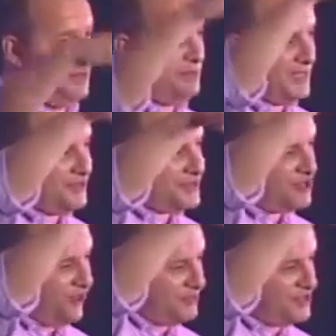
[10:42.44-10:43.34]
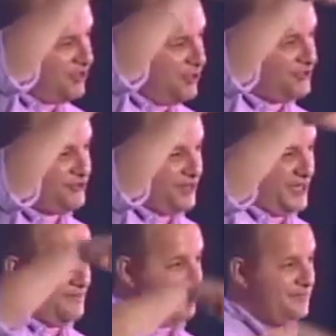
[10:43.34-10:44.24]
would be in the top two or
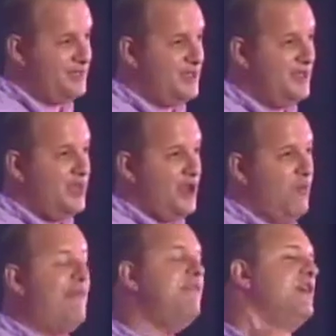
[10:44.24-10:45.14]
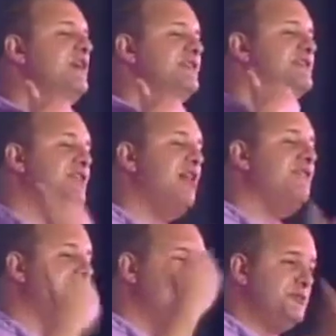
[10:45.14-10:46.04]
three. When the
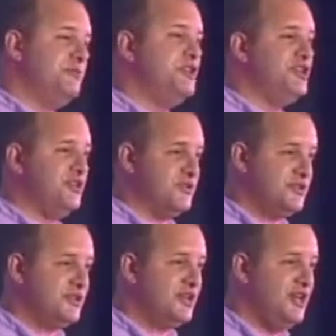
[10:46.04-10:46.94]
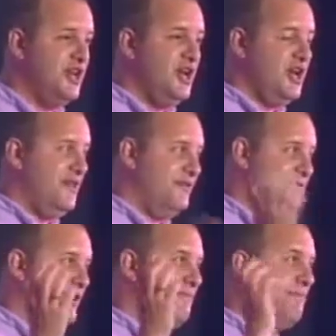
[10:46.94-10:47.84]
survey was produced,
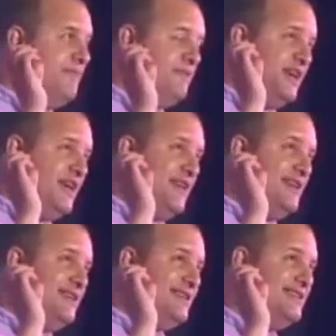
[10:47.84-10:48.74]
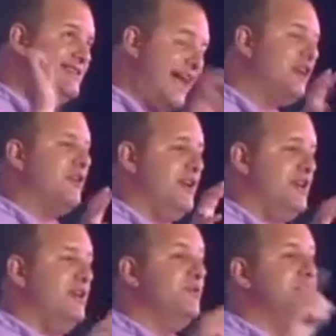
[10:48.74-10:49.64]
the
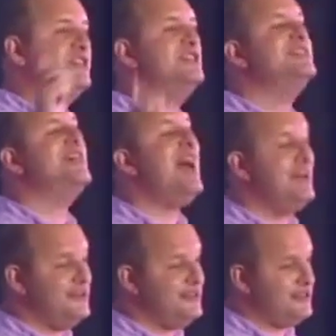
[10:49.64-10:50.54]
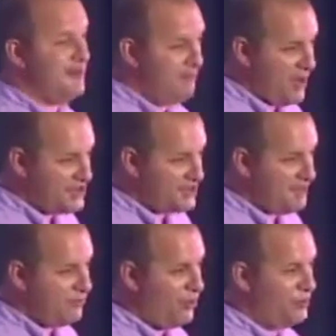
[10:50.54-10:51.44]
salary was the 10th
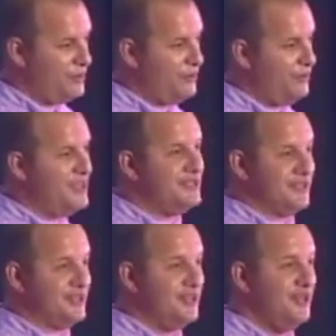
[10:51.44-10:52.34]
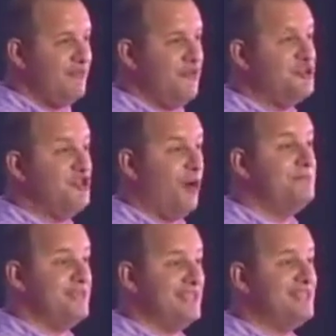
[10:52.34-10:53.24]
most important reason for
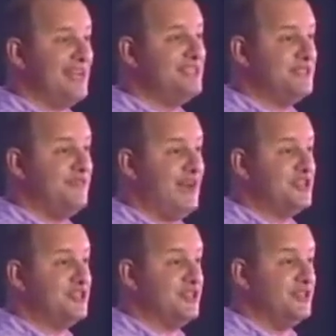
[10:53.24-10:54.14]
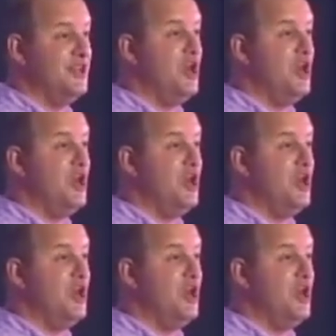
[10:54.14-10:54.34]
job dissatisfaction.